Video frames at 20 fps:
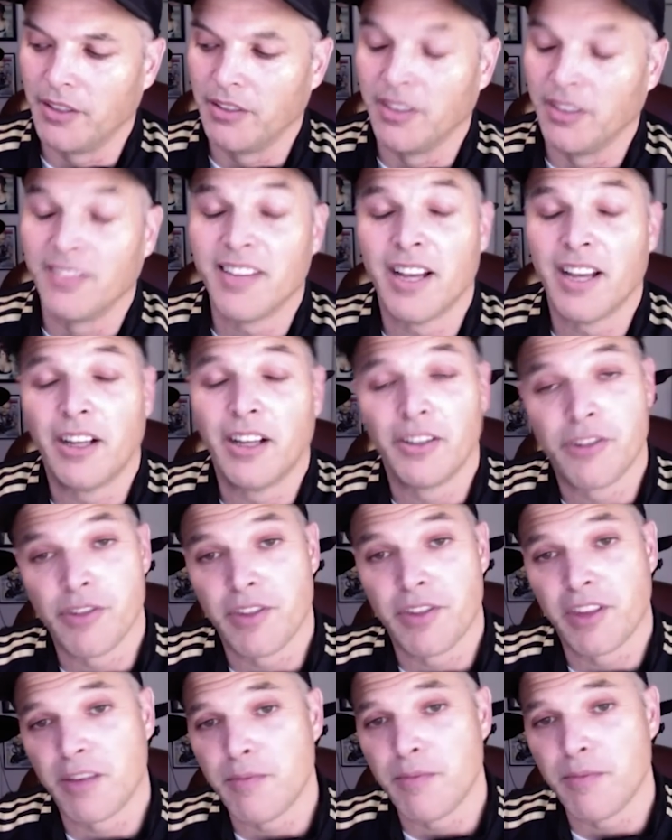
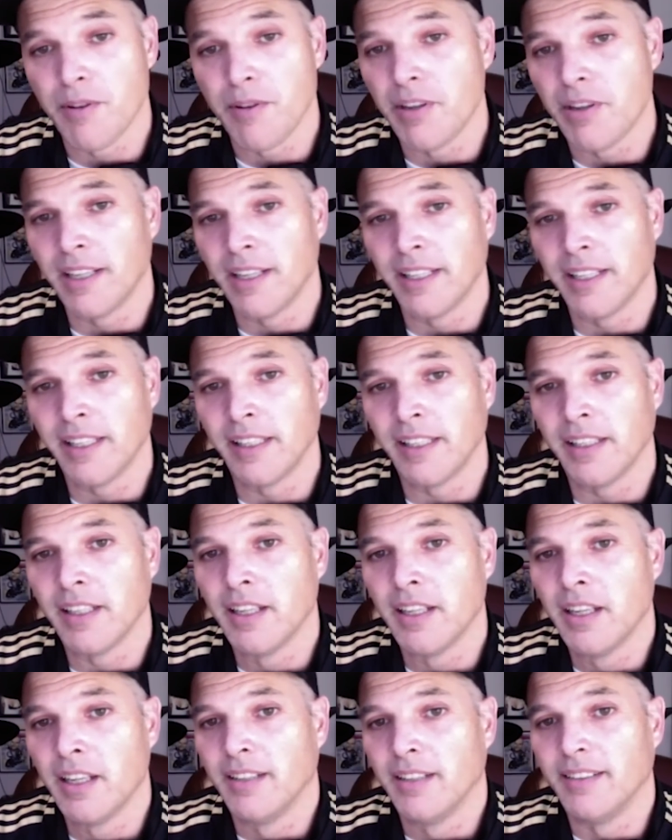intelligence community
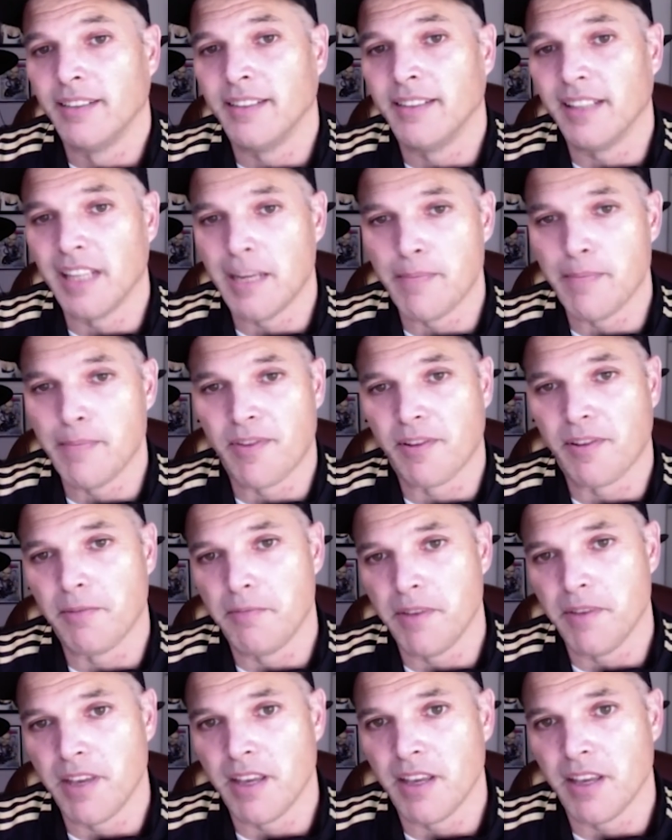deems to
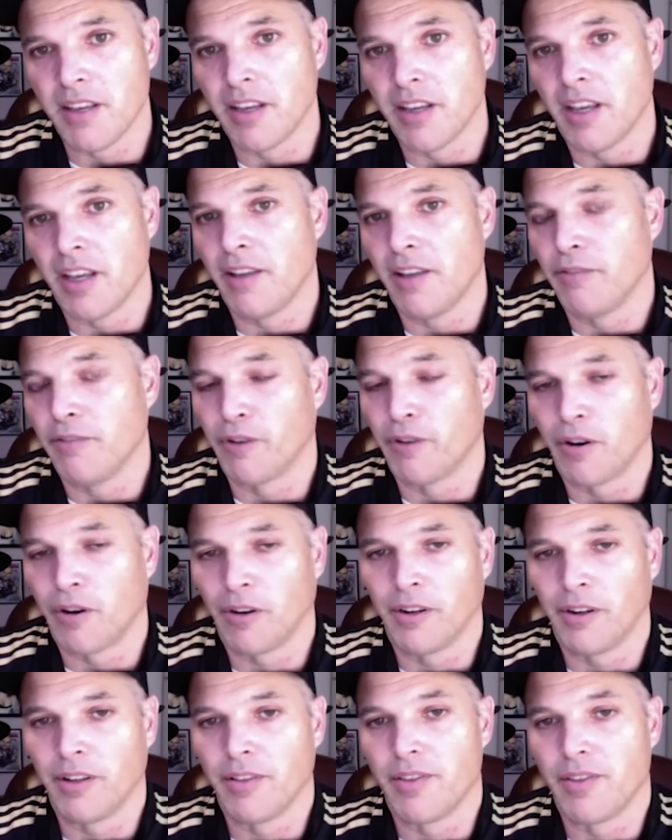be a
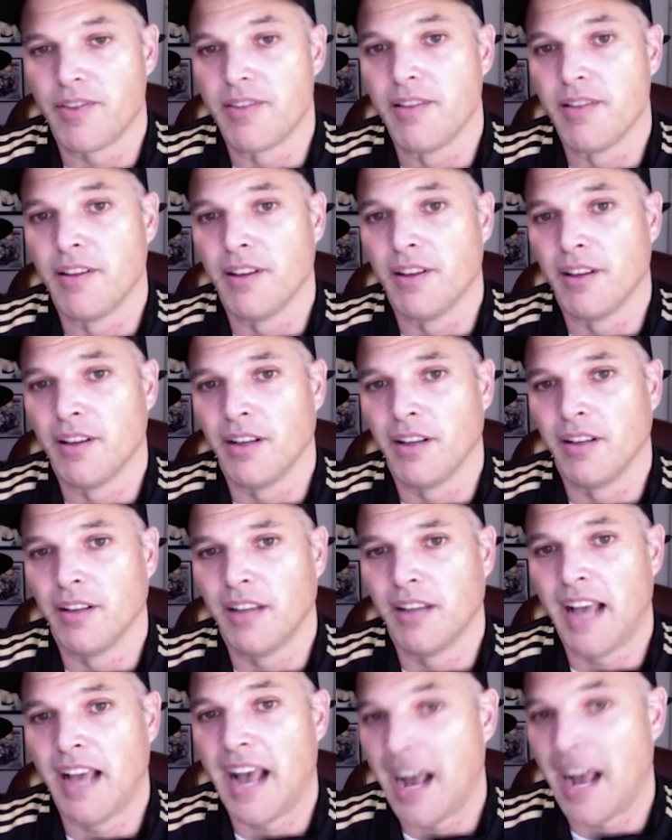foreign
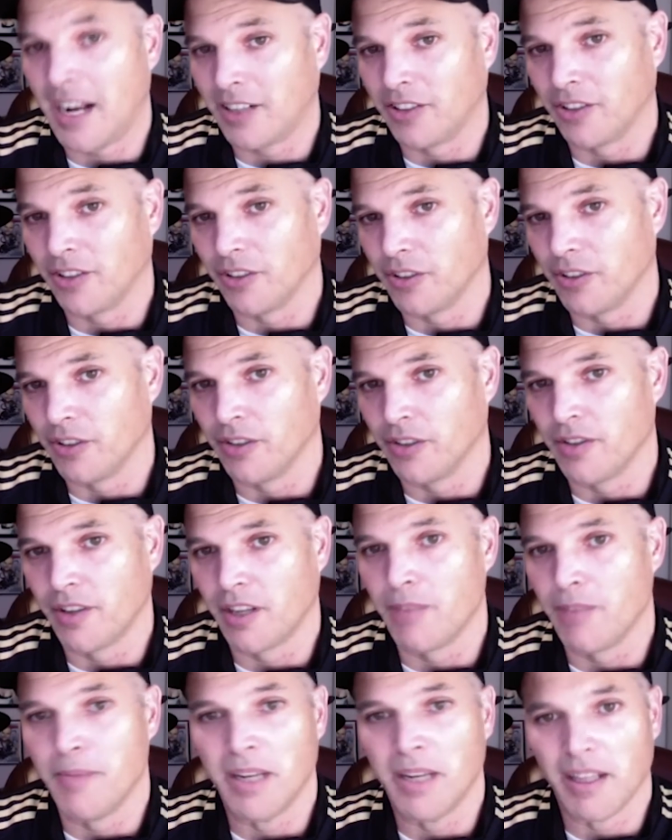actor
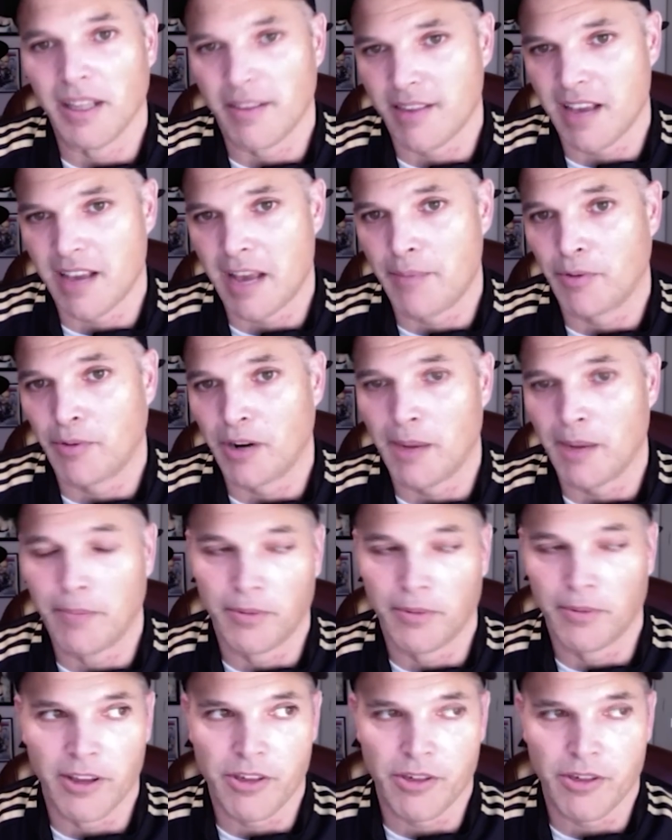committing cyber
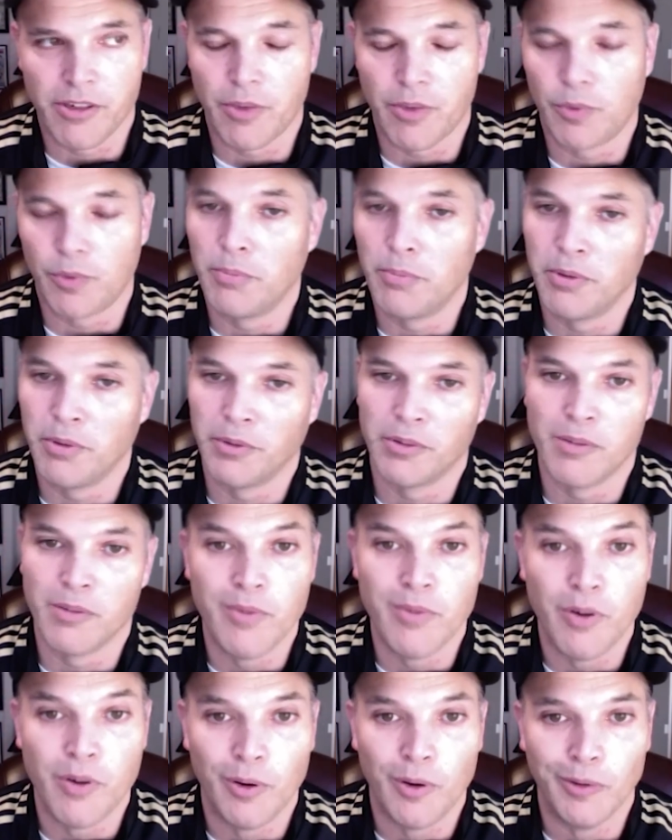operations will be
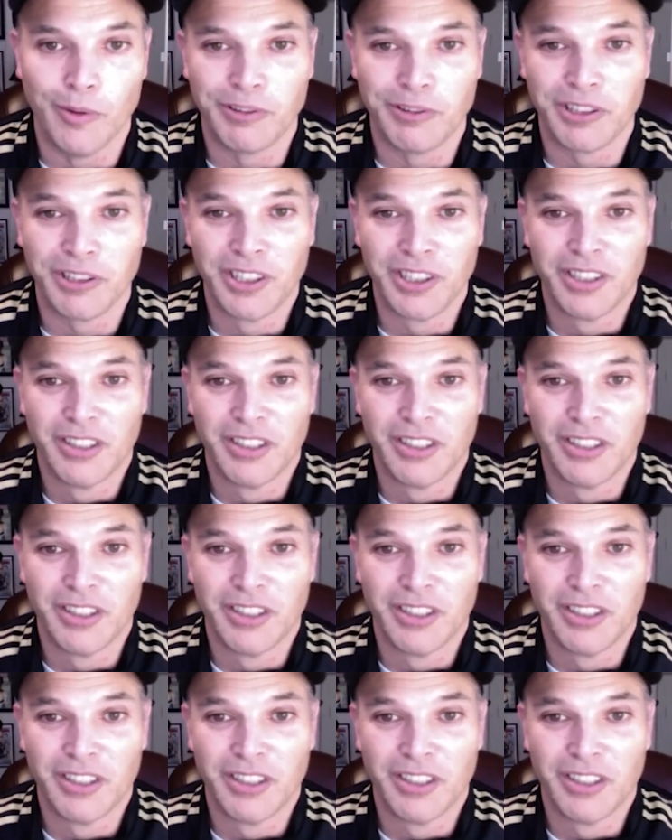removed.